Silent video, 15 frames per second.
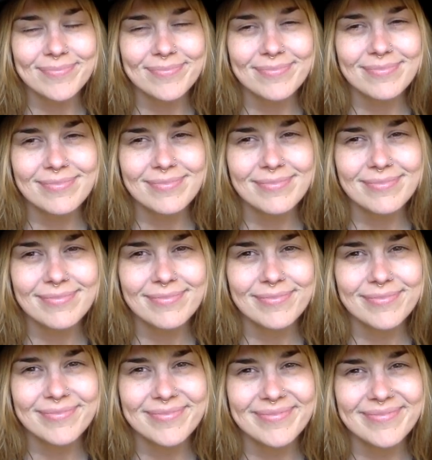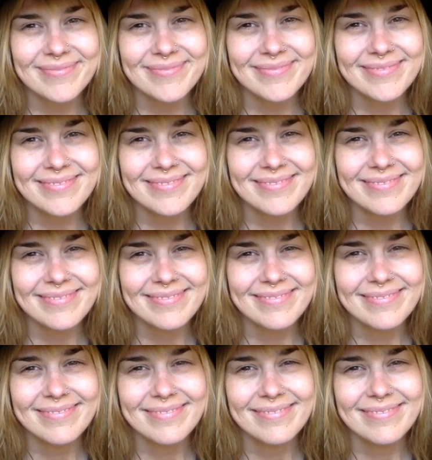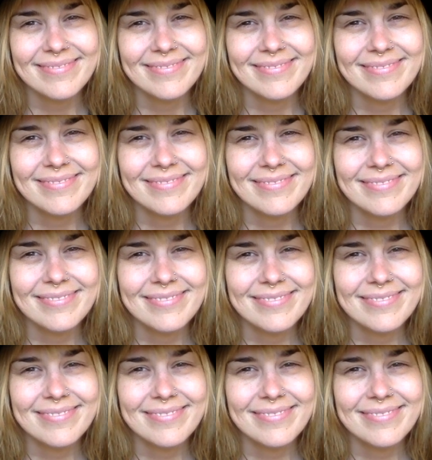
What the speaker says: (silence)